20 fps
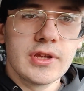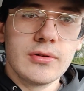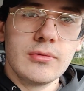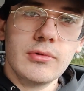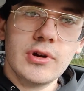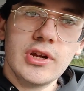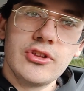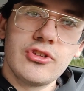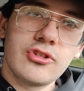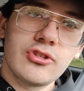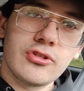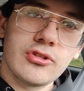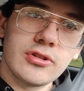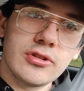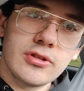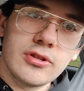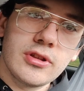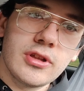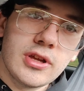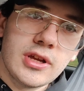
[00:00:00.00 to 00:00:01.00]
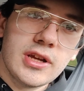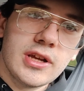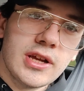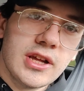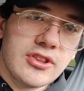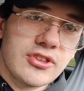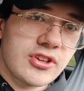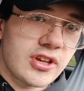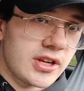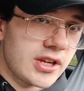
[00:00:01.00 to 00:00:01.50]
Which,
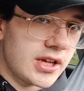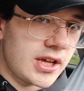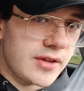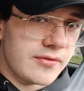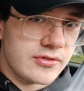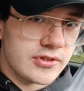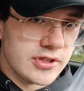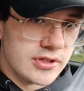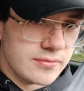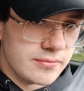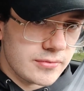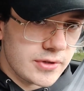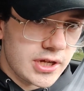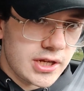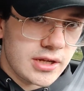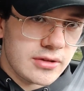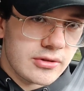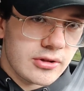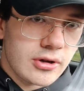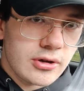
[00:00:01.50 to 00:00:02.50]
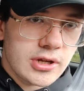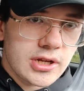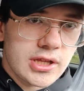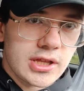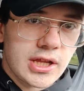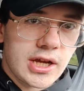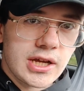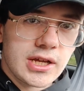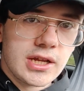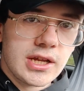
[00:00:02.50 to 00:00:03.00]
it's kind of hefty, and I'm not
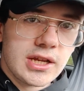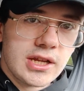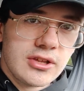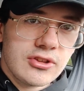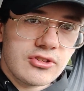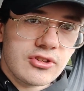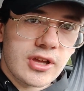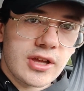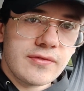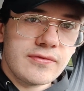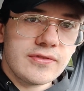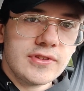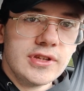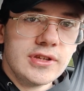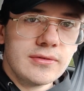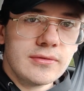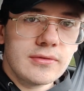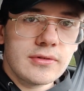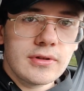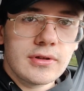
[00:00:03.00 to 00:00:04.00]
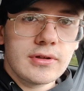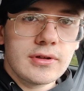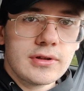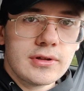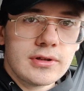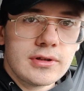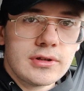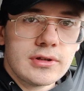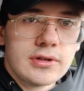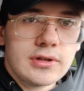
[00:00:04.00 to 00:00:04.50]
gonna lie, it is hefty,
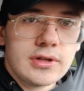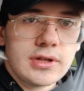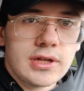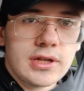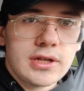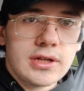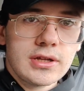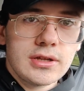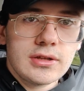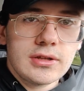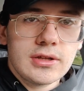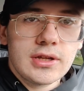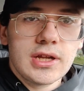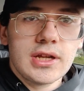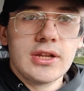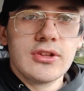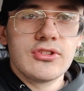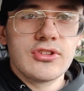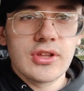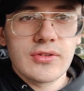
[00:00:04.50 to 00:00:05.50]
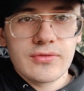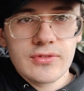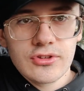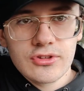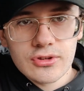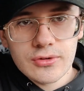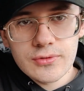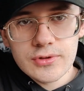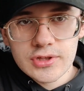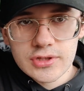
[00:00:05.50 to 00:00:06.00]
and it's definitely
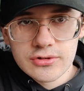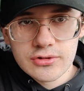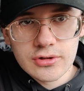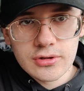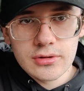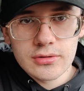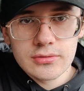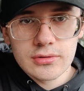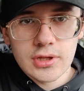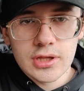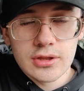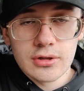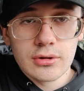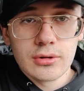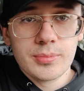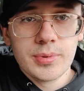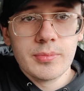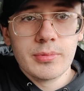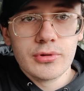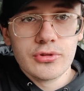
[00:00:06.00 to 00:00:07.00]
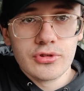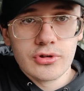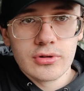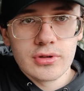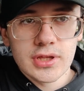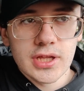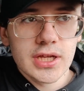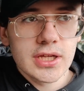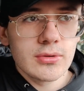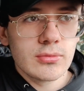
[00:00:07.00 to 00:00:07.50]
something that a lot of people
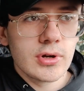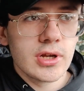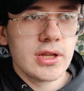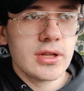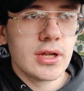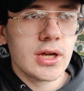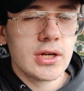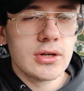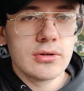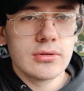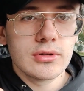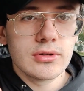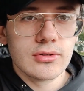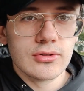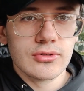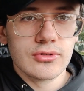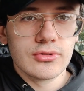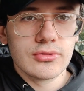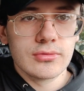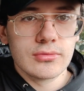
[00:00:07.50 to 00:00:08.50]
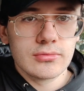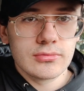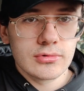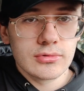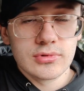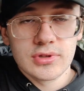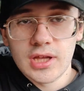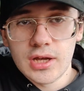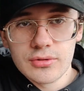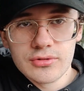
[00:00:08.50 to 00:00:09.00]
don't like right now, because
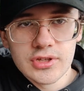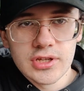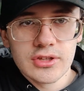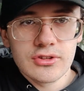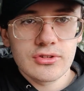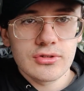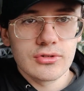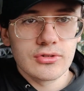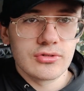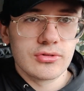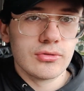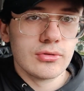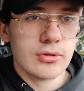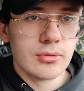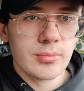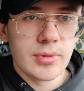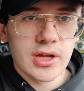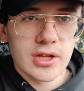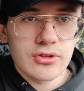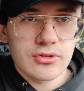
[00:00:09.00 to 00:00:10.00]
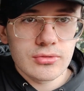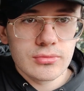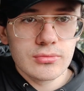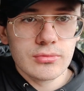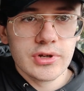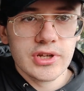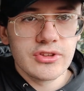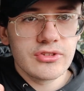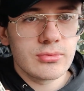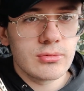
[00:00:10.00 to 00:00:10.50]
nowadays, because you know, by
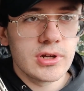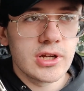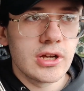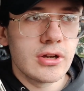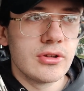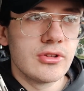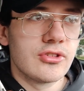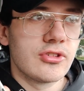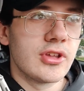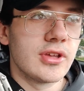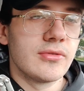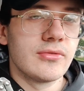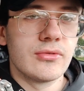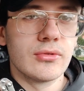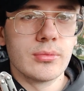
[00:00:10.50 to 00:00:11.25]
some weights right now it's like